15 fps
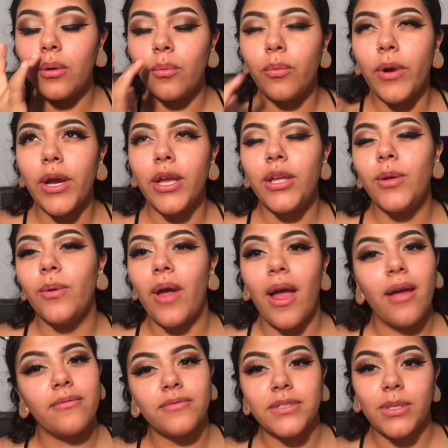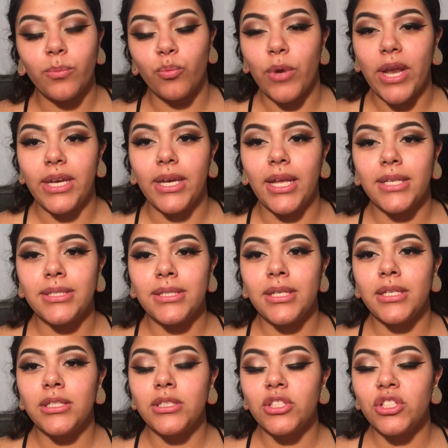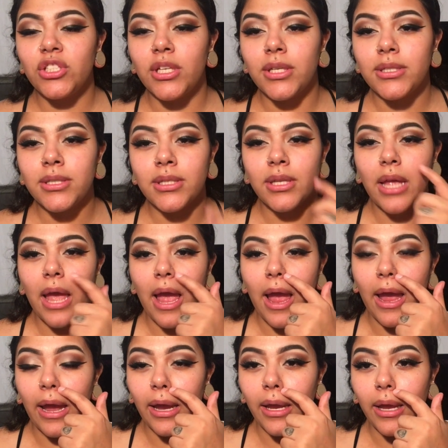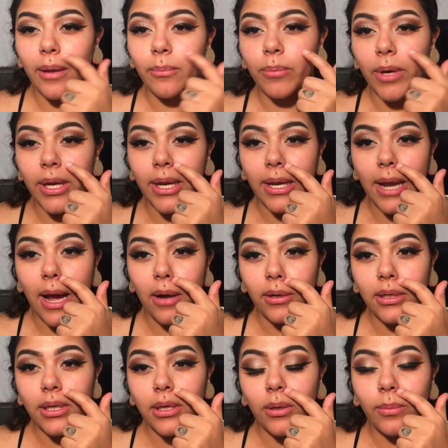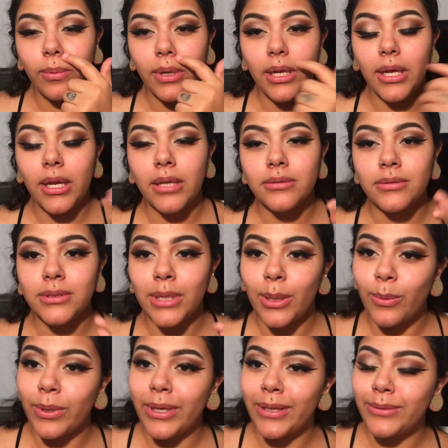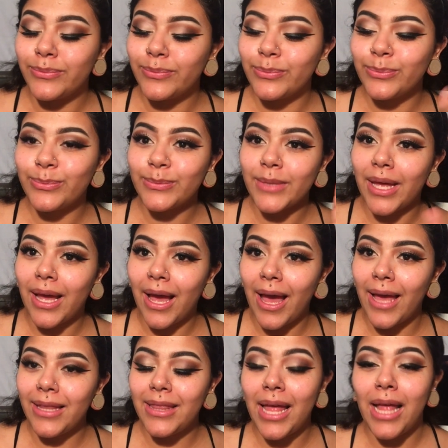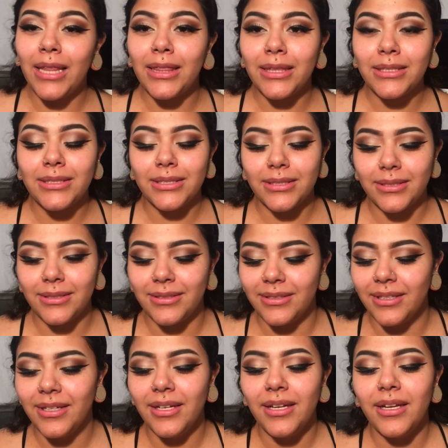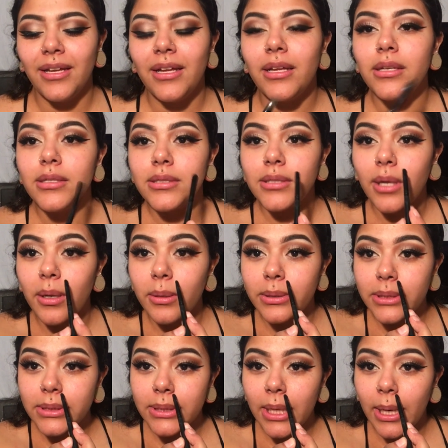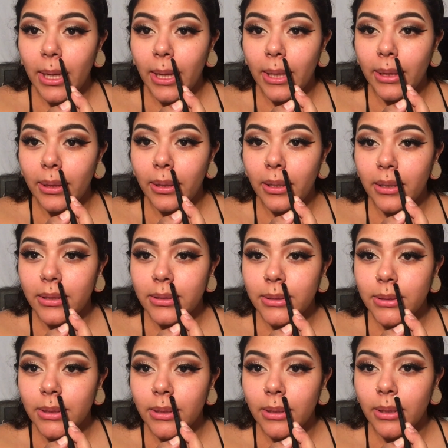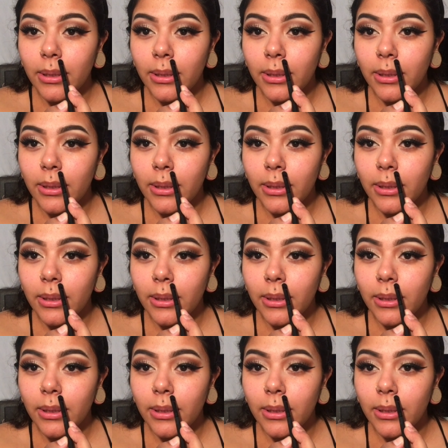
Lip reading: where you have some redness. Just, I am breaking out a little bit, so I want to hide that. So I'm just gonna get this